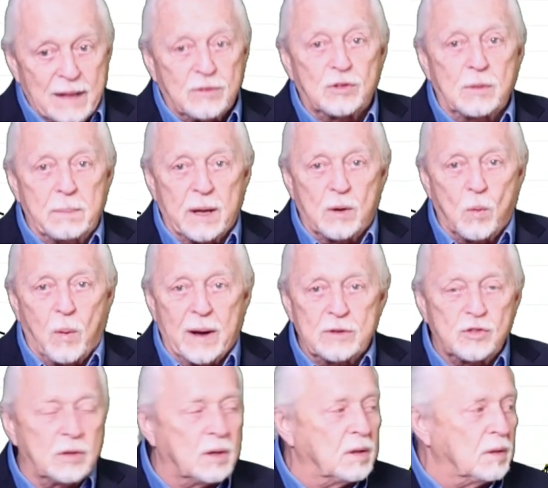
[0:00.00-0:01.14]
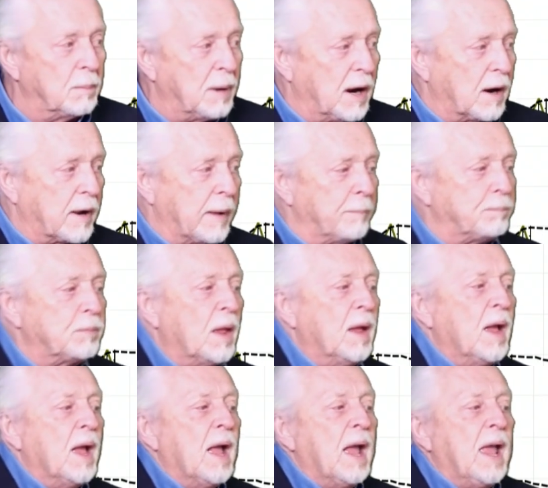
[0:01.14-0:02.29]
That's the big question in the market.
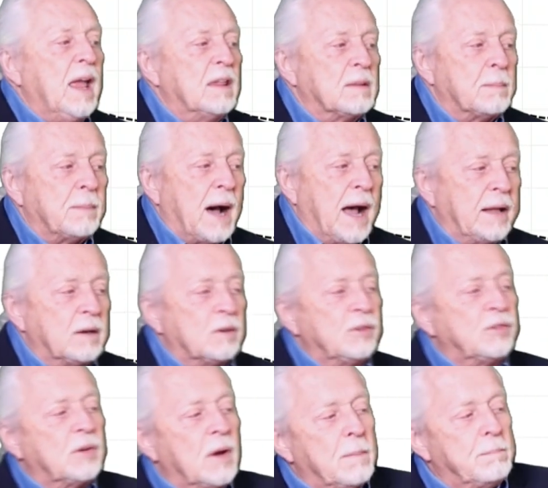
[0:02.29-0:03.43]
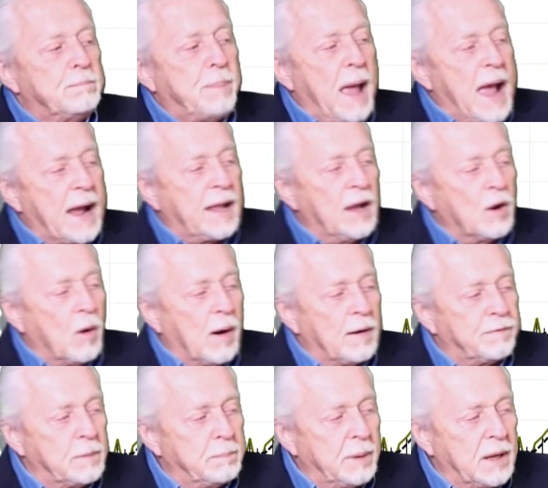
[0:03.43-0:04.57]
In the miners, backing
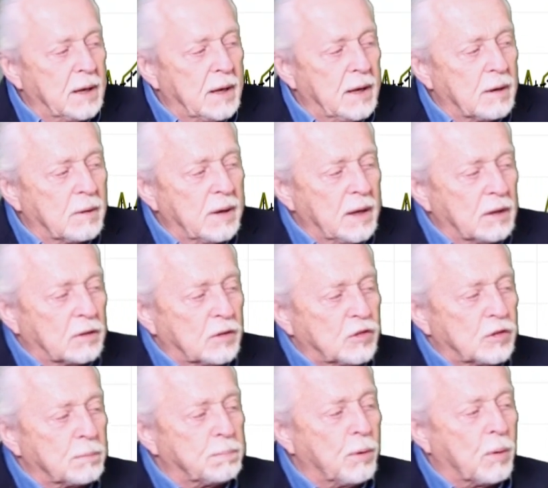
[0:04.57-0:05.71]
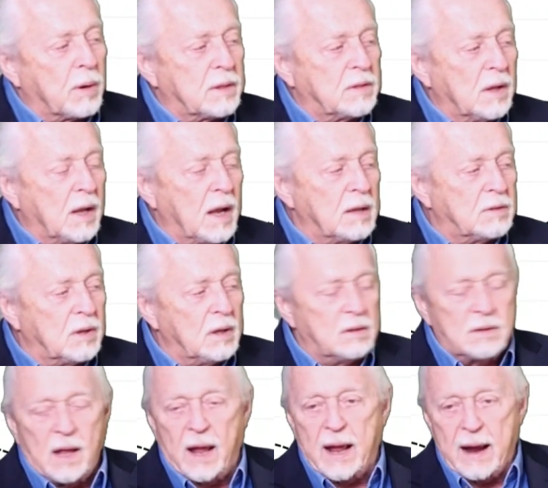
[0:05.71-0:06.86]
off a bit here into support at the
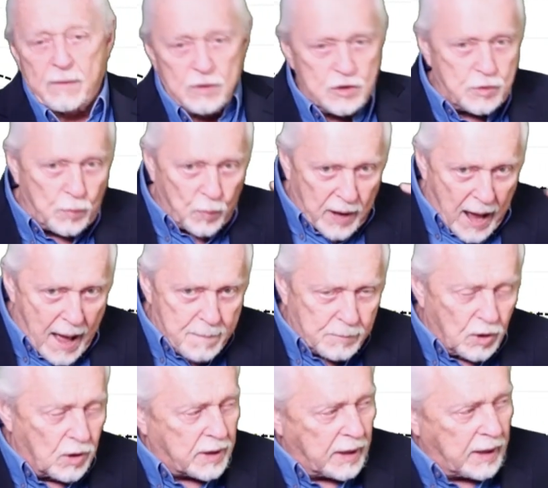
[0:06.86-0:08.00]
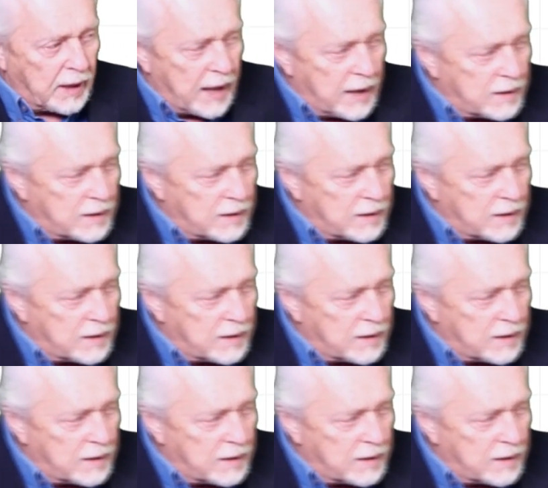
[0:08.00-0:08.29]
eighteen day average. What I'm looking